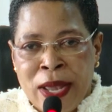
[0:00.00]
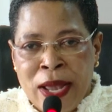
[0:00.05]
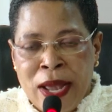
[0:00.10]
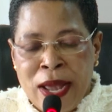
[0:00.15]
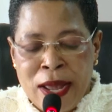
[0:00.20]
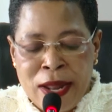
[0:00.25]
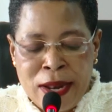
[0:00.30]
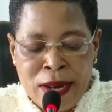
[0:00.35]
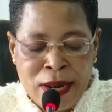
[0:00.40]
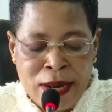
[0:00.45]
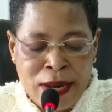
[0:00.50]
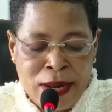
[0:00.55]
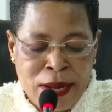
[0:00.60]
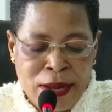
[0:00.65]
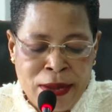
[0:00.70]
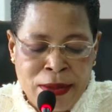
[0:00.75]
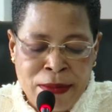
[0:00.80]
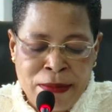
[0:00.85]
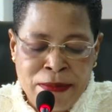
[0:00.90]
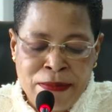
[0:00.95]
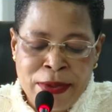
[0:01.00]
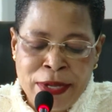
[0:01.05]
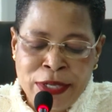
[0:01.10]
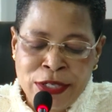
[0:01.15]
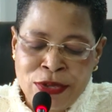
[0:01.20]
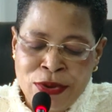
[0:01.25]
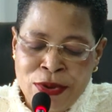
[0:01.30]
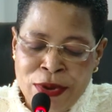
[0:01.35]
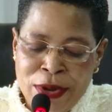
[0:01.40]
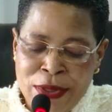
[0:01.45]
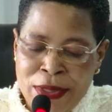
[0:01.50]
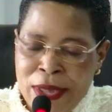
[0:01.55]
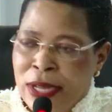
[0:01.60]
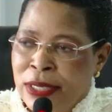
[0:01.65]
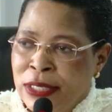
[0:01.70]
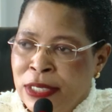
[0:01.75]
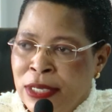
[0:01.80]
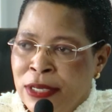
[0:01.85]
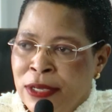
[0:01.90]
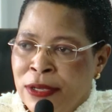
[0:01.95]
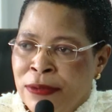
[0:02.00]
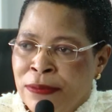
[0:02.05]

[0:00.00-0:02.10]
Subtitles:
And based on that,